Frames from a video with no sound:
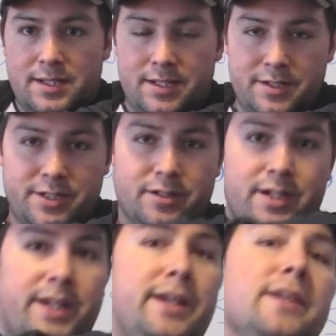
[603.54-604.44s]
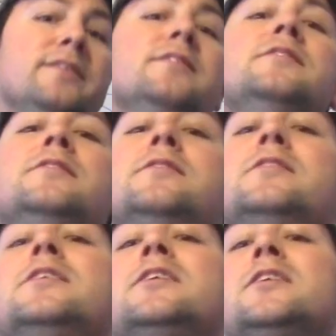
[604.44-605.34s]
into your hand
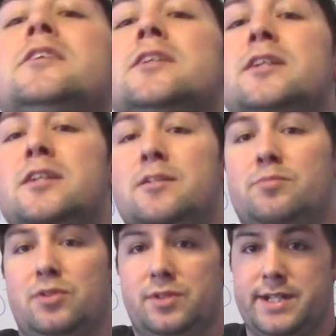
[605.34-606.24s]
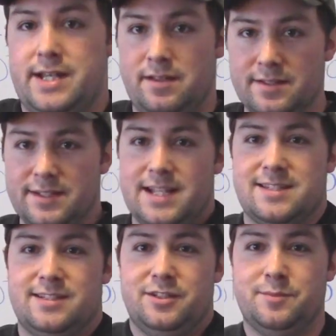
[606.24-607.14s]
and pull it out.
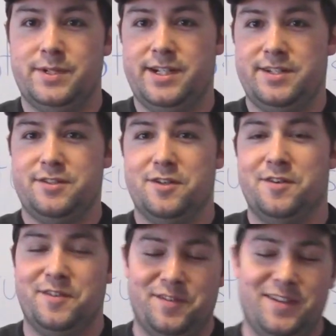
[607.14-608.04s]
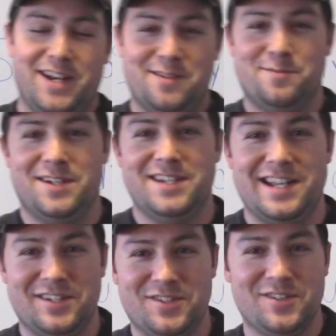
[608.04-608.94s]
That's a little bit easier if you've got a
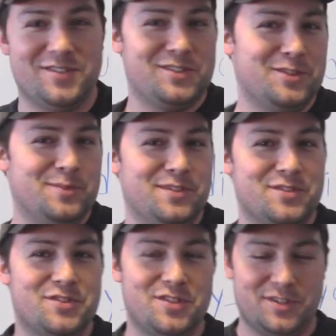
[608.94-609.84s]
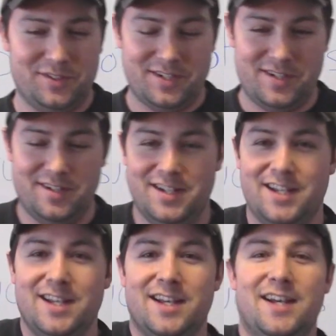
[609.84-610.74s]
button-down shirt. There's a little bit of a struggle there.
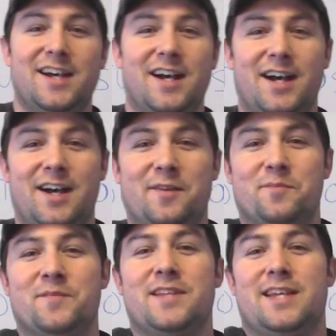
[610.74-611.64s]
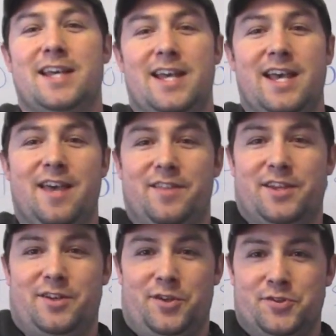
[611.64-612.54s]
And
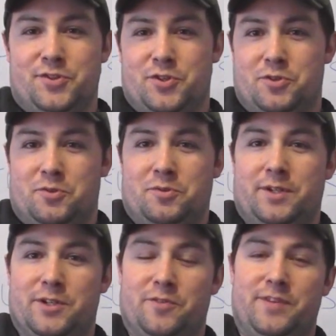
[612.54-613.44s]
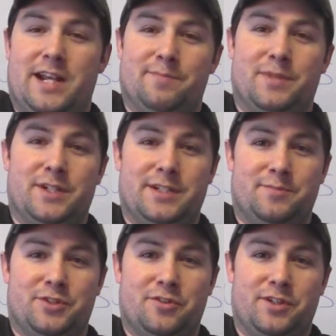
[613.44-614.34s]
then also, you know, if you had a
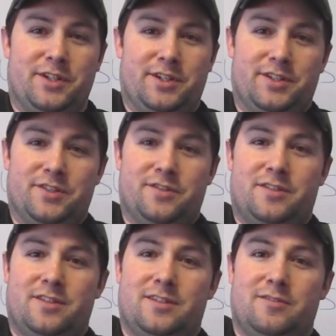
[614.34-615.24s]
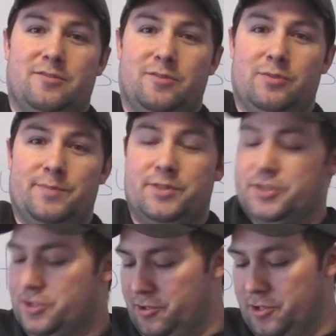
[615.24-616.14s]
button-up shirt, you could just rip the
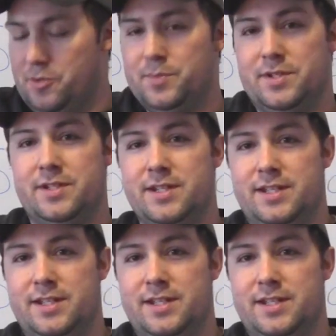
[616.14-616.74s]
shirt open